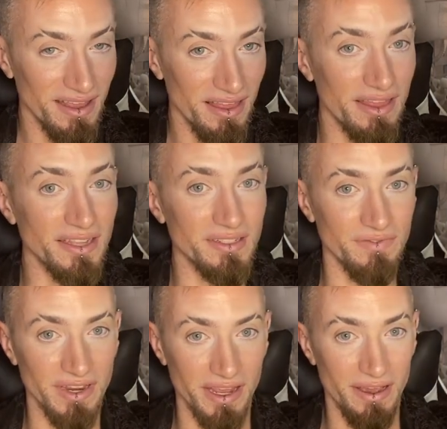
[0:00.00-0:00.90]
this
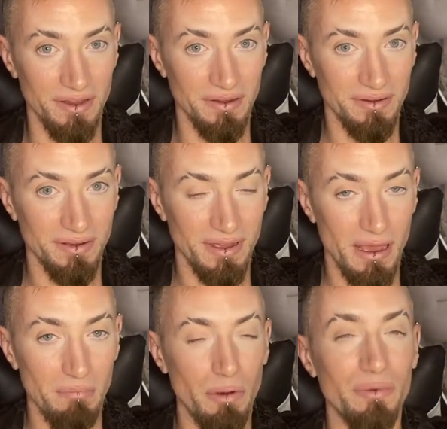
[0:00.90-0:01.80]
video.
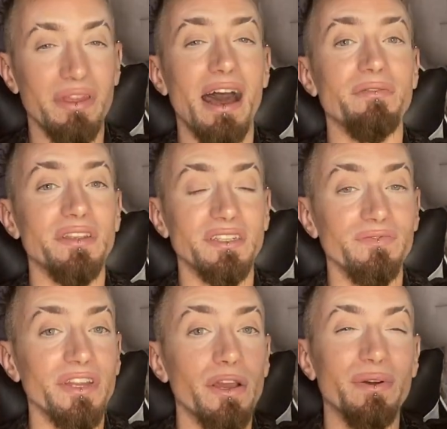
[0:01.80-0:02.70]
But without this
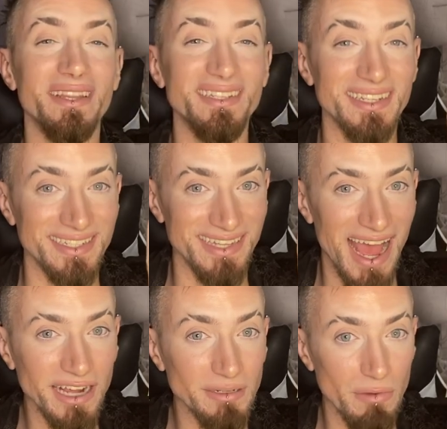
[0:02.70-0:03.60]
video in this
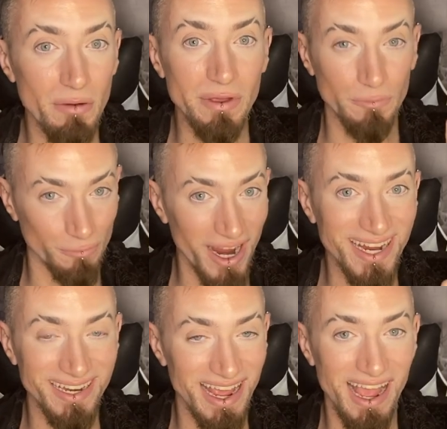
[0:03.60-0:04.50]
exact moment
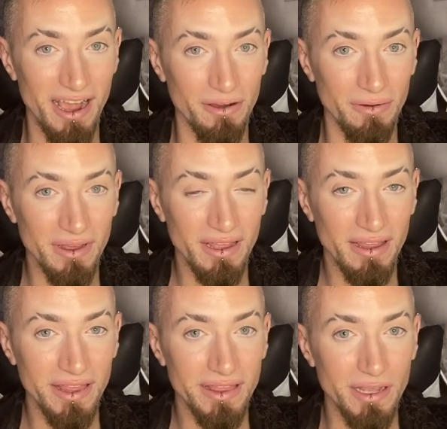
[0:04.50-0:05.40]
right now,
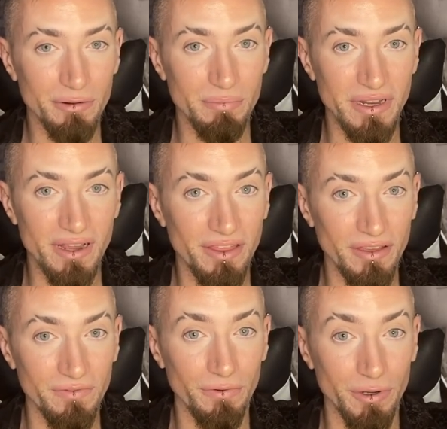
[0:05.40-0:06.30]
there would be
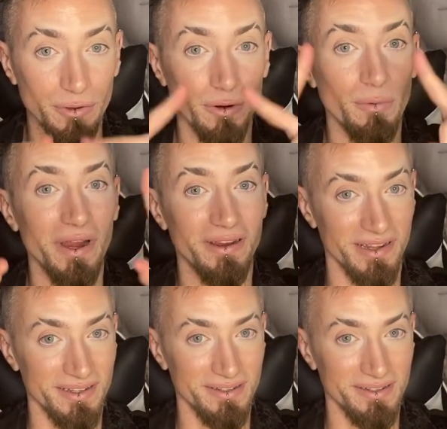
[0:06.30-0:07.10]
nothing for your awareness.